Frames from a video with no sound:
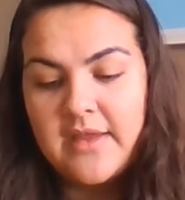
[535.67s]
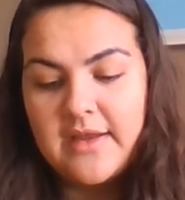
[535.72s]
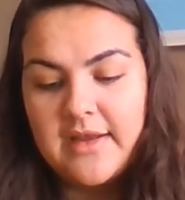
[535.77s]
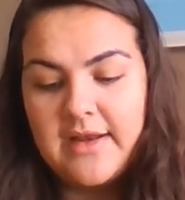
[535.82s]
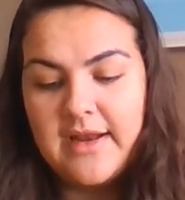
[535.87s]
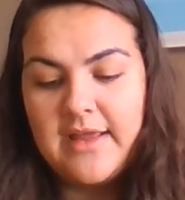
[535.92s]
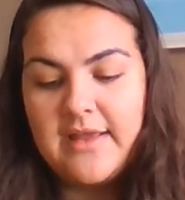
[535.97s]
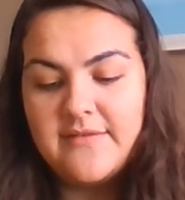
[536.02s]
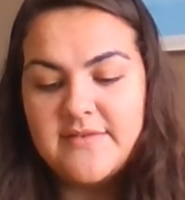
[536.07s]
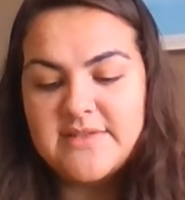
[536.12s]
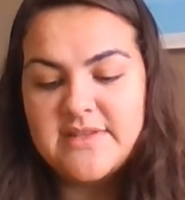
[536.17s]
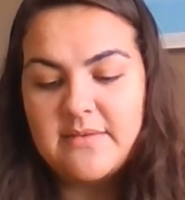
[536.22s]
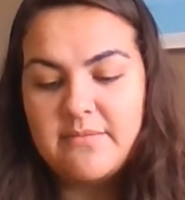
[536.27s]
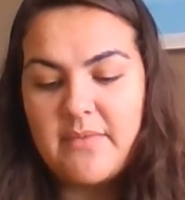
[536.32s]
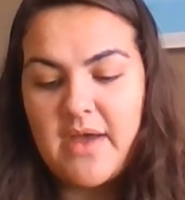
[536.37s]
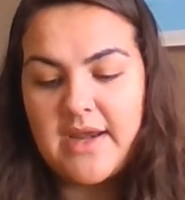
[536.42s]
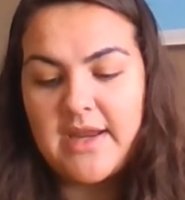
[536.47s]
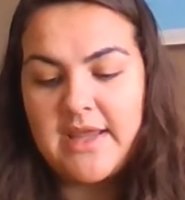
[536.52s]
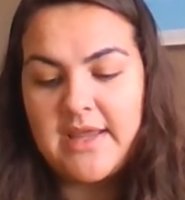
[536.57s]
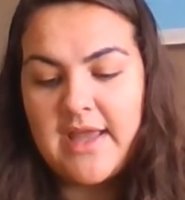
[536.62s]
"Can I have some
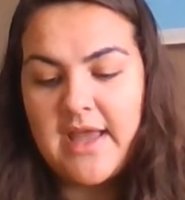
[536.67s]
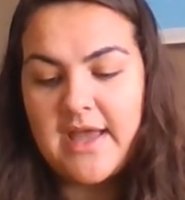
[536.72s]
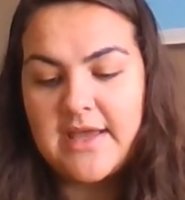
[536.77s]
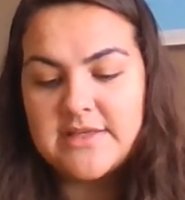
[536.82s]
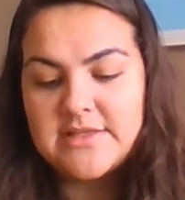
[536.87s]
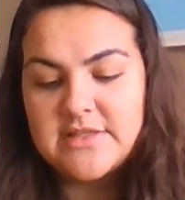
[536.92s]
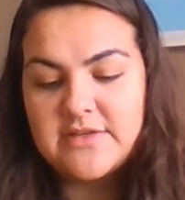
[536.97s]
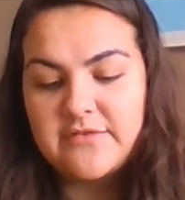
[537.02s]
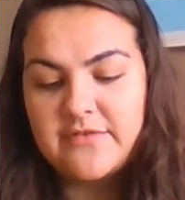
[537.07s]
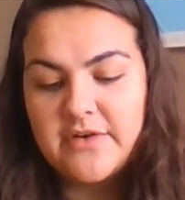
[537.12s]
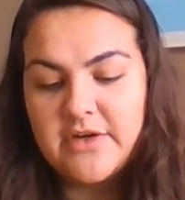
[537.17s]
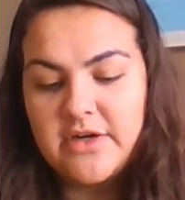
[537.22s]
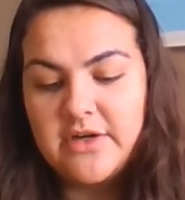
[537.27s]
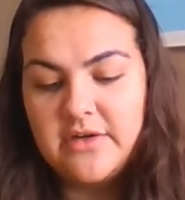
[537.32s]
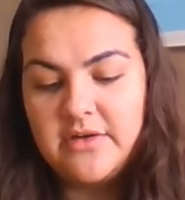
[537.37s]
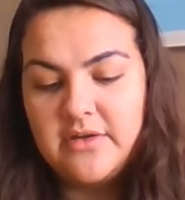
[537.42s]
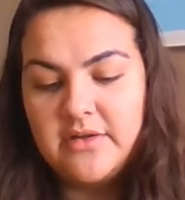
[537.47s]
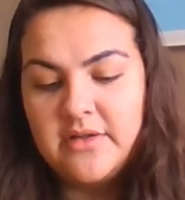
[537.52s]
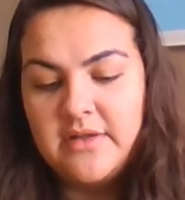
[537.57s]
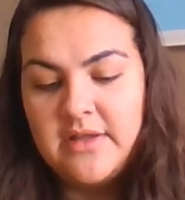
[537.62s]
money?" asked Fern.
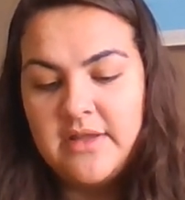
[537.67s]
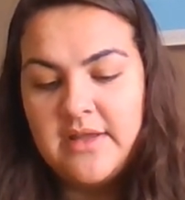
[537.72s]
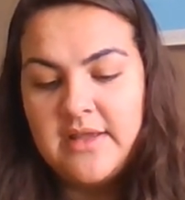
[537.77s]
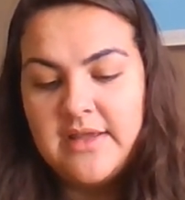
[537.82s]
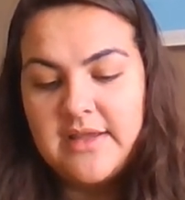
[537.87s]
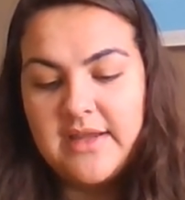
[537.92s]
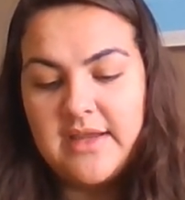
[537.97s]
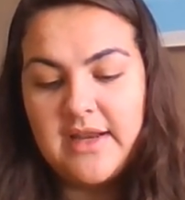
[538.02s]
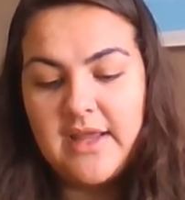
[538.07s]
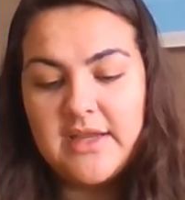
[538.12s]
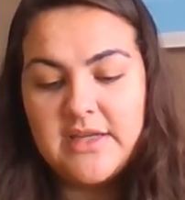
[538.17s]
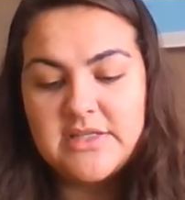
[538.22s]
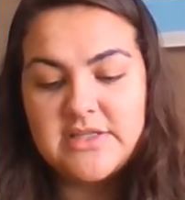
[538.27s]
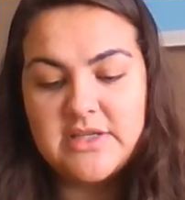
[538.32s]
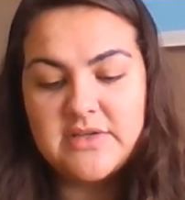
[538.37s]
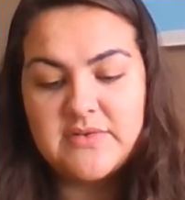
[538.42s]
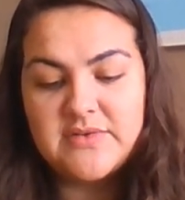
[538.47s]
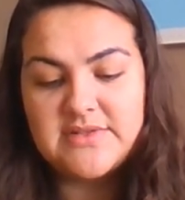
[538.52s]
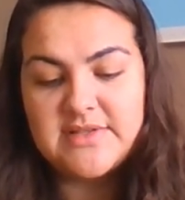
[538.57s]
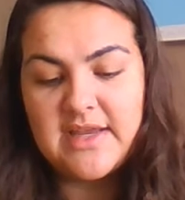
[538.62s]
"Can I
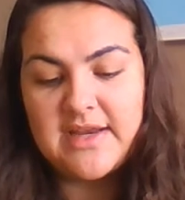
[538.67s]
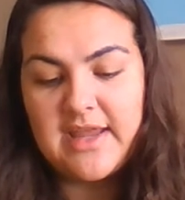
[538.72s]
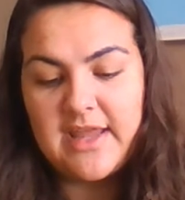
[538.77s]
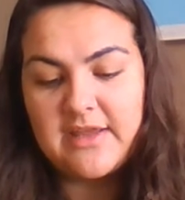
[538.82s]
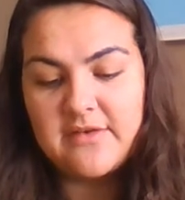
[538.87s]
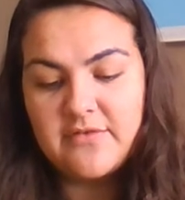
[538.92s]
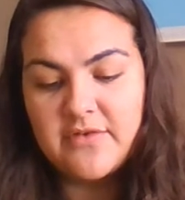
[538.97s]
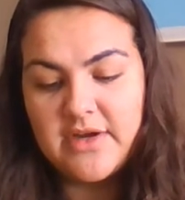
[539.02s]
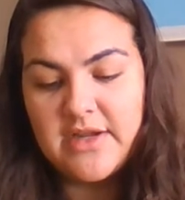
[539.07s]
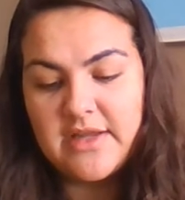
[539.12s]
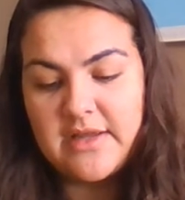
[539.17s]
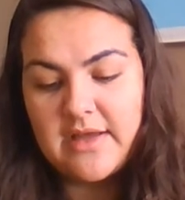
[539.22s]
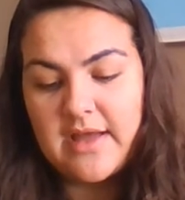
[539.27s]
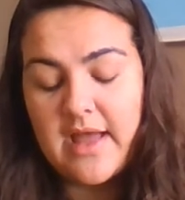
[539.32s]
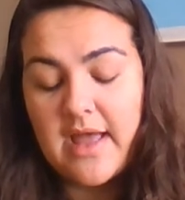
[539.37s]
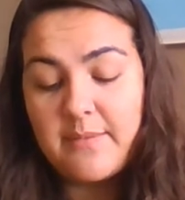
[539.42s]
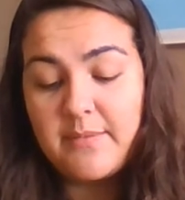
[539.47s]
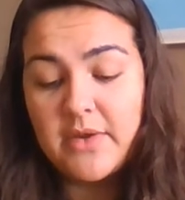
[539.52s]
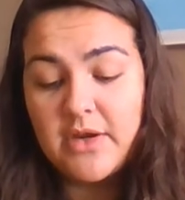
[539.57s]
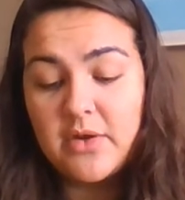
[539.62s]
too?" said Avery.
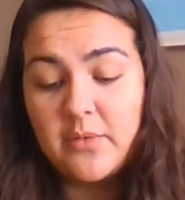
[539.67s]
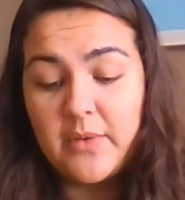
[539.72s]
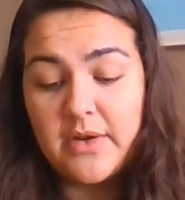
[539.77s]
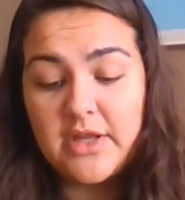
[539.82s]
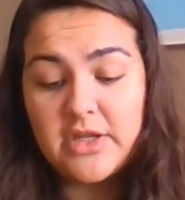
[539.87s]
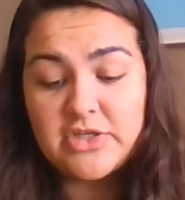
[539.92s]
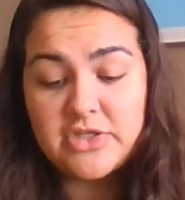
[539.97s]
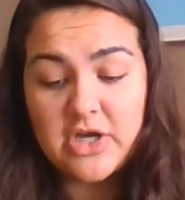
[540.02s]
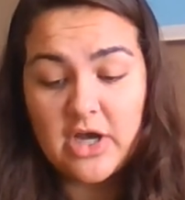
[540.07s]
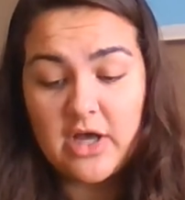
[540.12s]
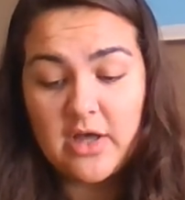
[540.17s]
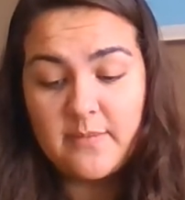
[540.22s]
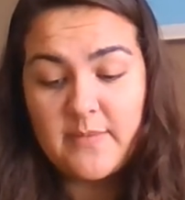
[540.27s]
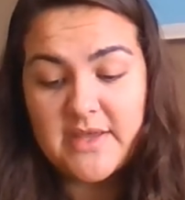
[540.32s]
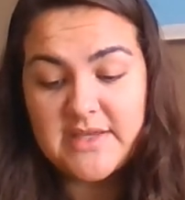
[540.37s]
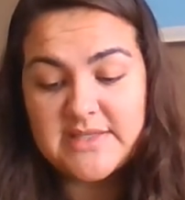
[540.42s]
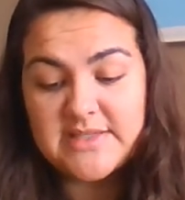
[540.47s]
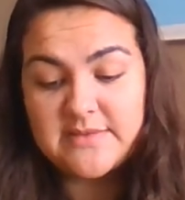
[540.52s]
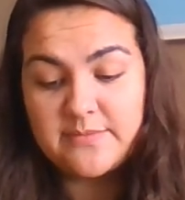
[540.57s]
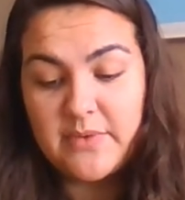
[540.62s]
"I'm going to win a doll by
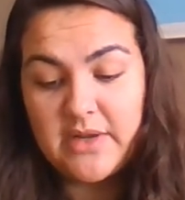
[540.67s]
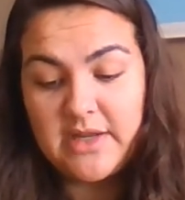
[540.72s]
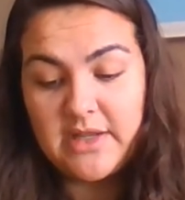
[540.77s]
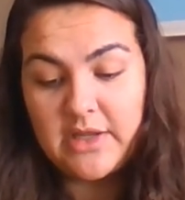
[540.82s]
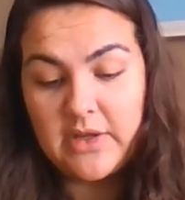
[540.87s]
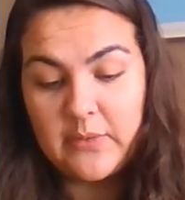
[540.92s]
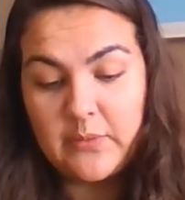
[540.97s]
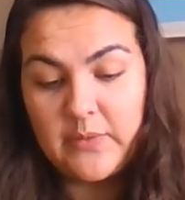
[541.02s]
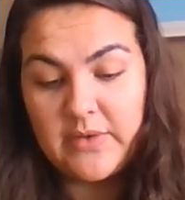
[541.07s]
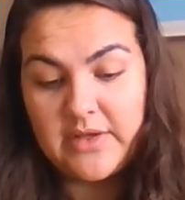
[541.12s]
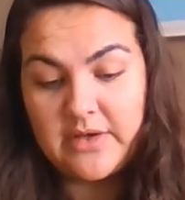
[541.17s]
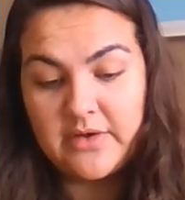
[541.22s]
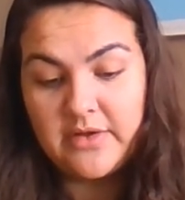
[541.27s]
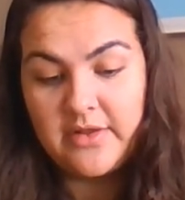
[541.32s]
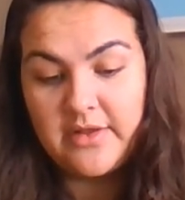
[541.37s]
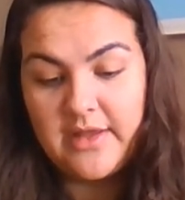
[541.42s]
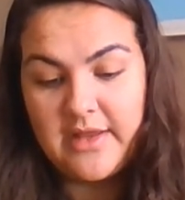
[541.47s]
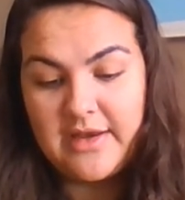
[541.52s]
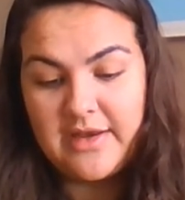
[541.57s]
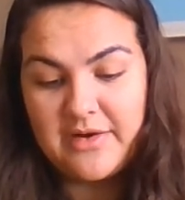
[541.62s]
spinning a
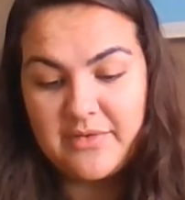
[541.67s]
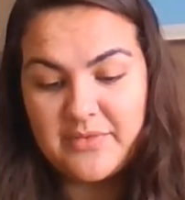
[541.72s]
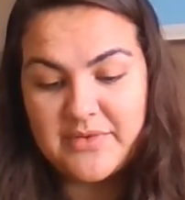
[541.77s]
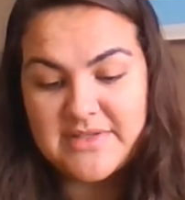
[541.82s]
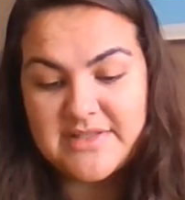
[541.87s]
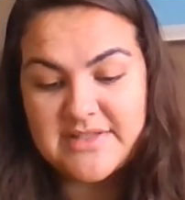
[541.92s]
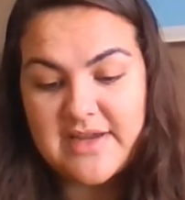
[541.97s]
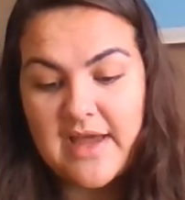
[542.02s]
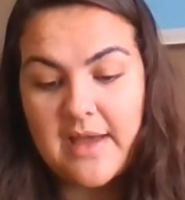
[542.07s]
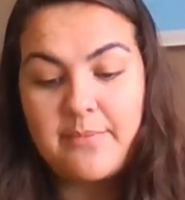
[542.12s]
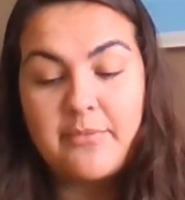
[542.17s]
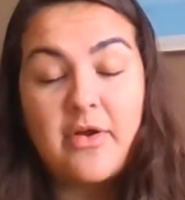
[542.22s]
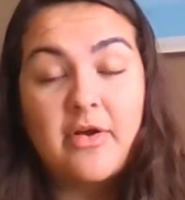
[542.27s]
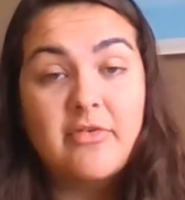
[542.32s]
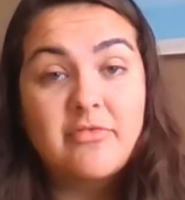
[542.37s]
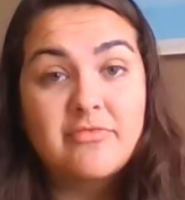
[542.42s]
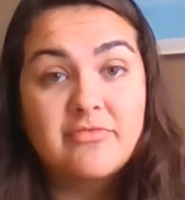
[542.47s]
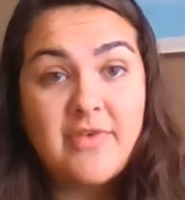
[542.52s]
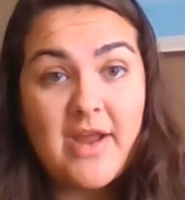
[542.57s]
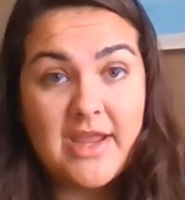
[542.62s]
wheel, and it will stop
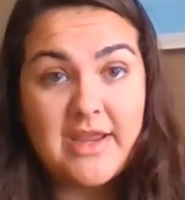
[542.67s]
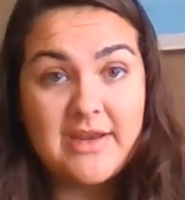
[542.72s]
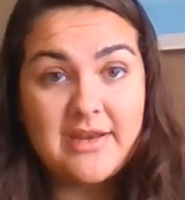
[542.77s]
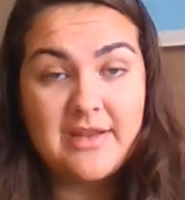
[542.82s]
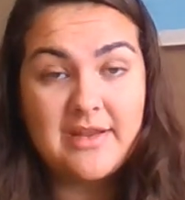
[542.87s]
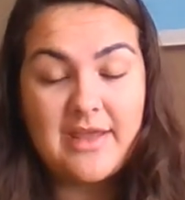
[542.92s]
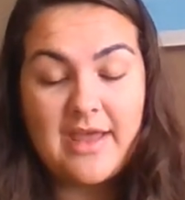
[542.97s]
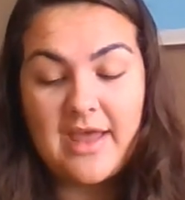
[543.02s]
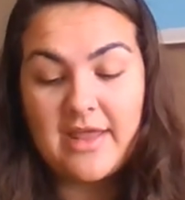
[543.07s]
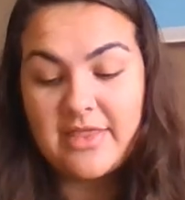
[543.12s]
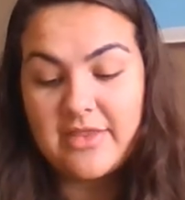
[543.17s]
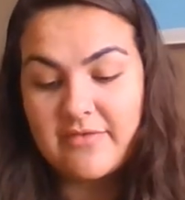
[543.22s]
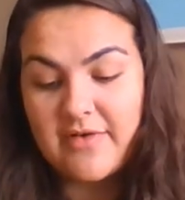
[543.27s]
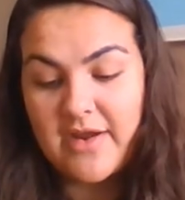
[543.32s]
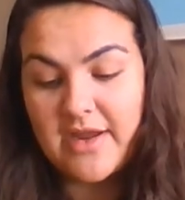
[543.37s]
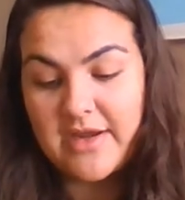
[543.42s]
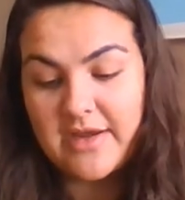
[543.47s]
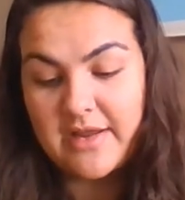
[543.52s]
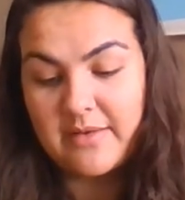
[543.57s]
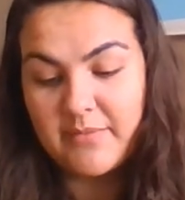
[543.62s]
right at the
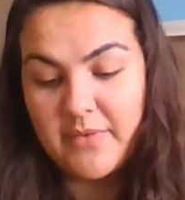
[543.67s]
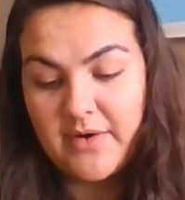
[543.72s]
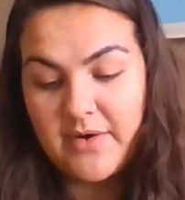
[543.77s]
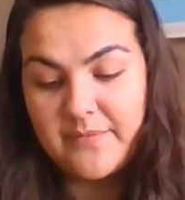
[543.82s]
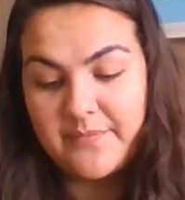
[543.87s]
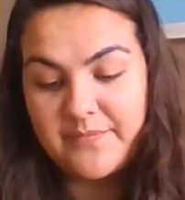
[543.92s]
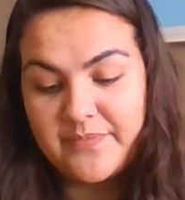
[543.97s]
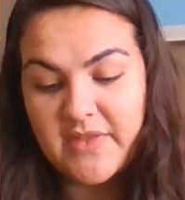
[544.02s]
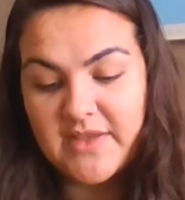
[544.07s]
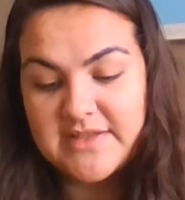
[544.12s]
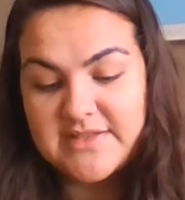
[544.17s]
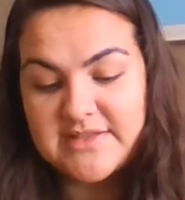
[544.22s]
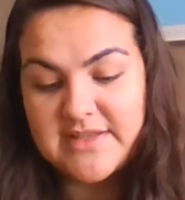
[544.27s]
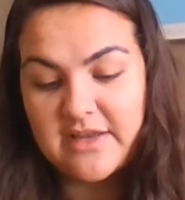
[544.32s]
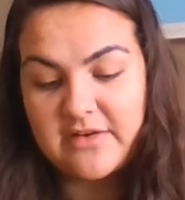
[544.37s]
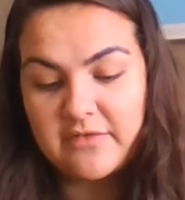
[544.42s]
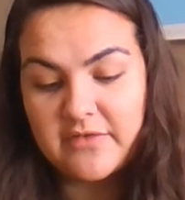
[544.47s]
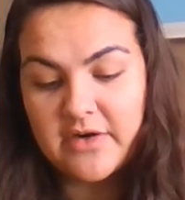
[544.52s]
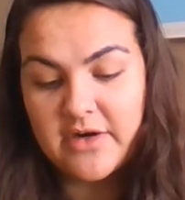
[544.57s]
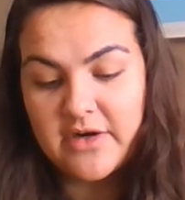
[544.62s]
right number," said
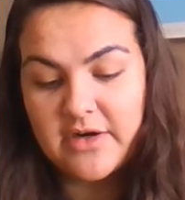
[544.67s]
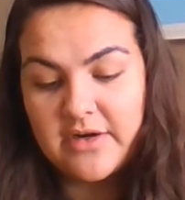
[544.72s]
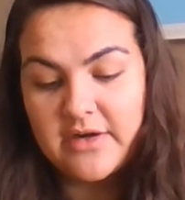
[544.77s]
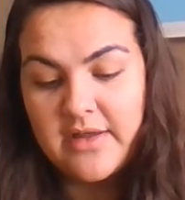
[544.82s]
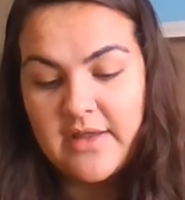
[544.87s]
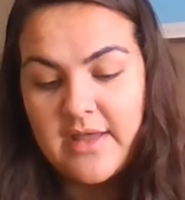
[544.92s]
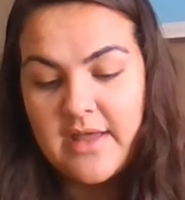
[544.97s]
Fern.